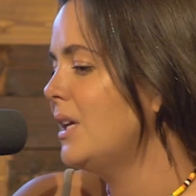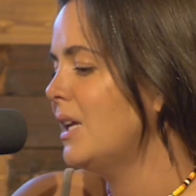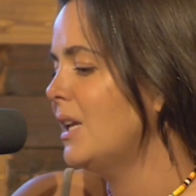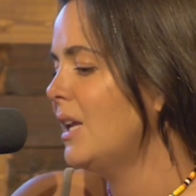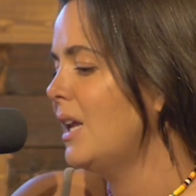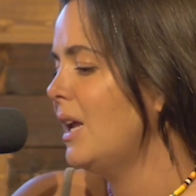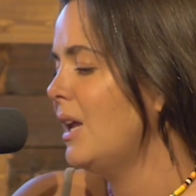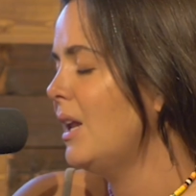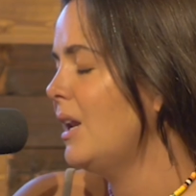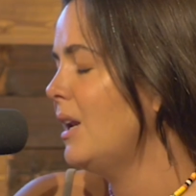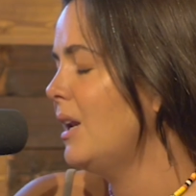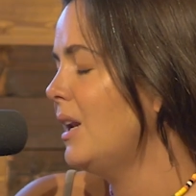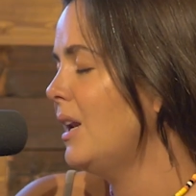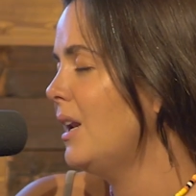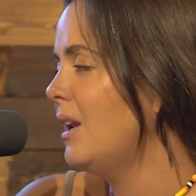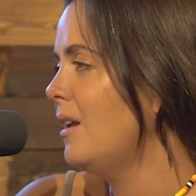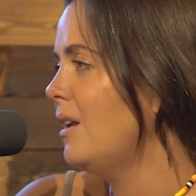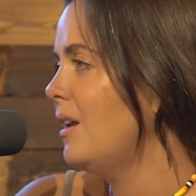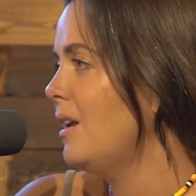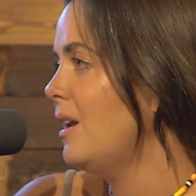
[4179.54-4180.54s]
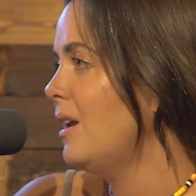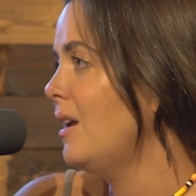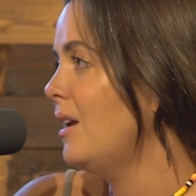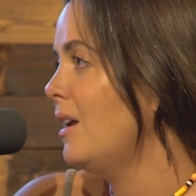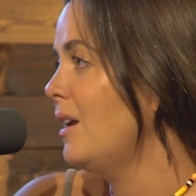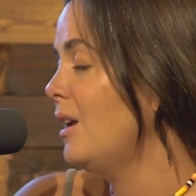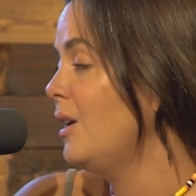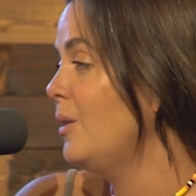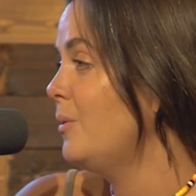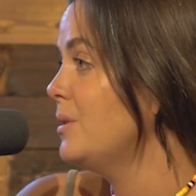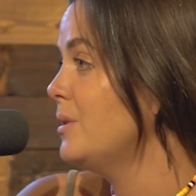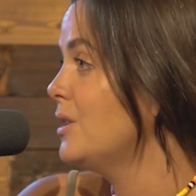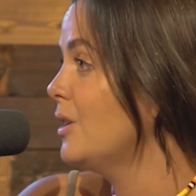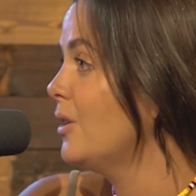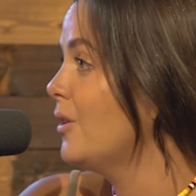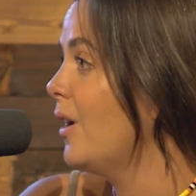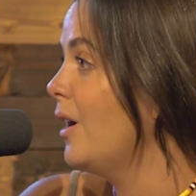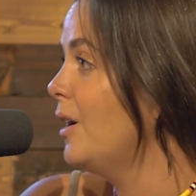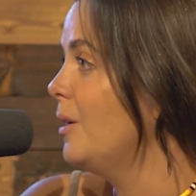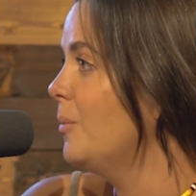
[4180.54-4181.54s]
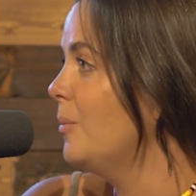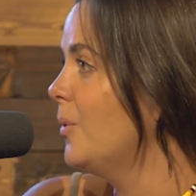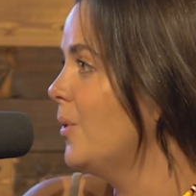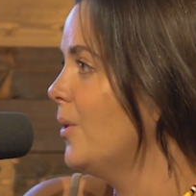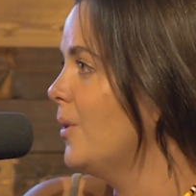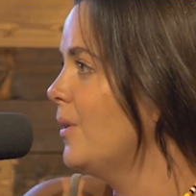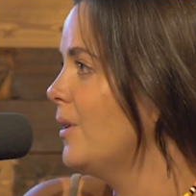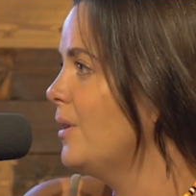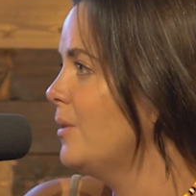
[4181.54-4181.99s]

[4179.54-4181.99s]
in it. And it was incredible.